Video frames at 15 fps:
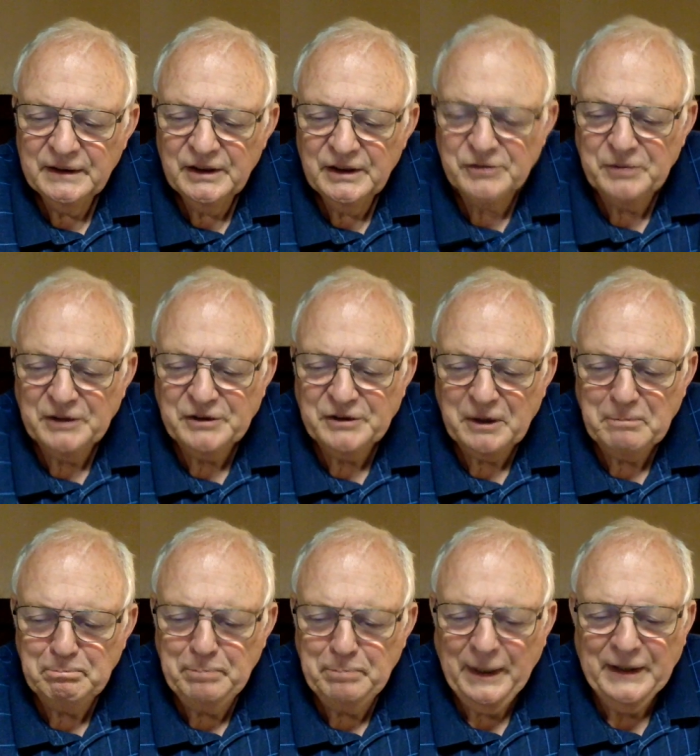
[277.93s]
as much a
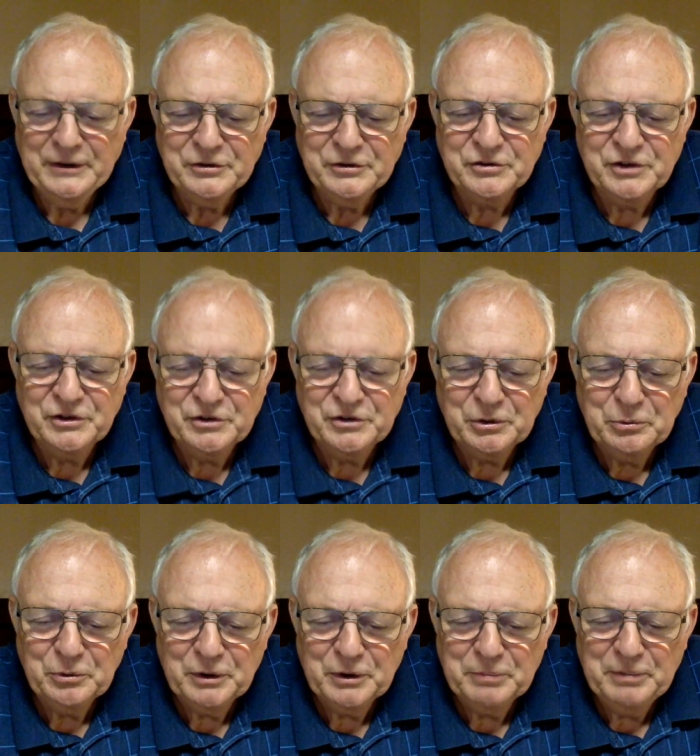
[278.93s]
pest as you
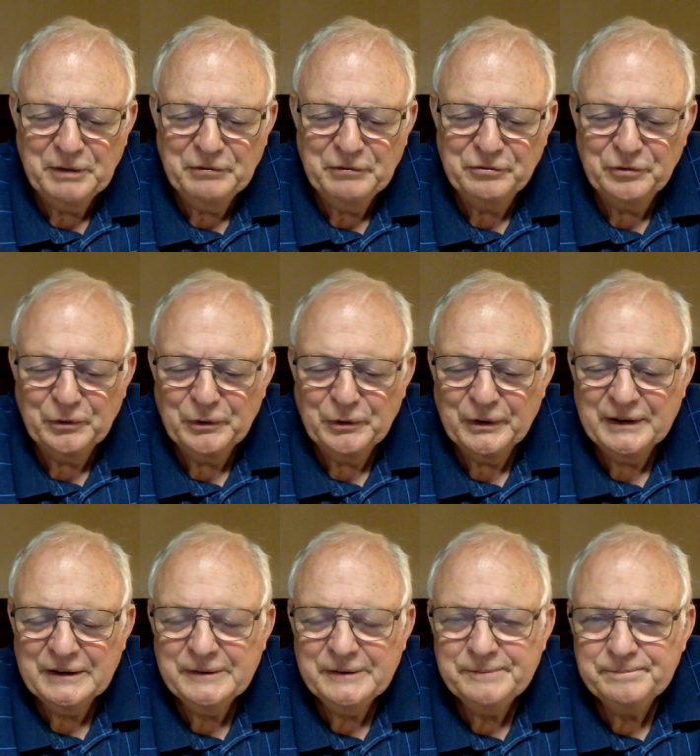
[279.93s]
were before.